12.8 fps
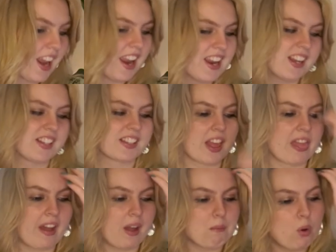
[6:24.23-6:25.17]
is
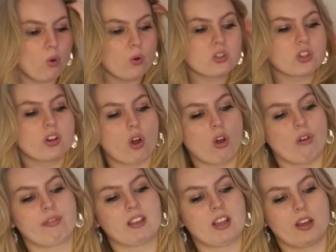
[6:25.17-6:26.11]
that portion
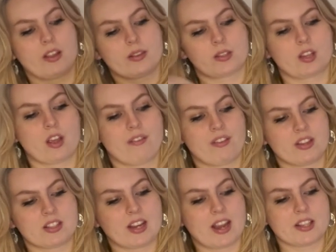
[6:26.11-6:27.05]
of the Earth's
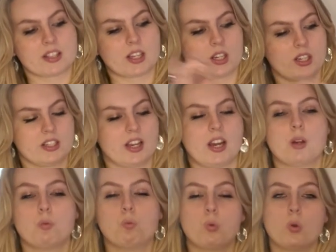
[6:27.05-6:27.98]
surface layers that
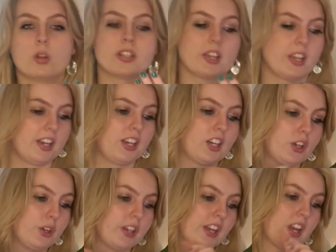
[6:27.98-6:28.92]
contain water,
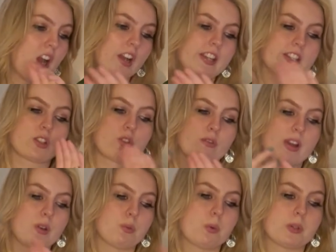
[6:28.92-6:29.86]
including ice,
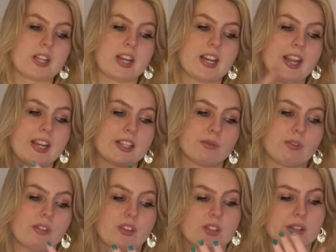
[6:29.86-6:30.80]
groundwater, lakes and
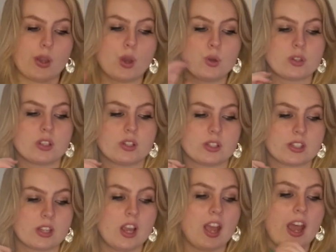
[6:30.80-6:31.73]
rivers,
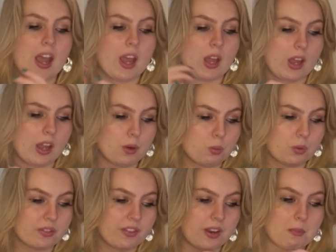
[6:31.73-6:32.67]
oceans, and
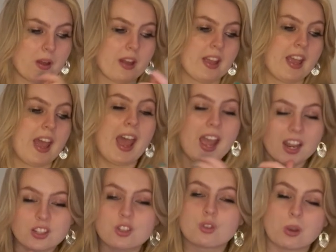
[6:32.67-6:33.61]
water vapor,
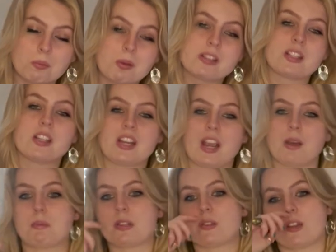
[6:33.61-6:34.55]
and droplets in the
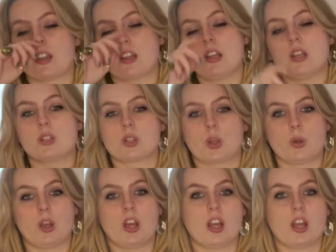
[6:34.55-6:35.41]
atmosphere. So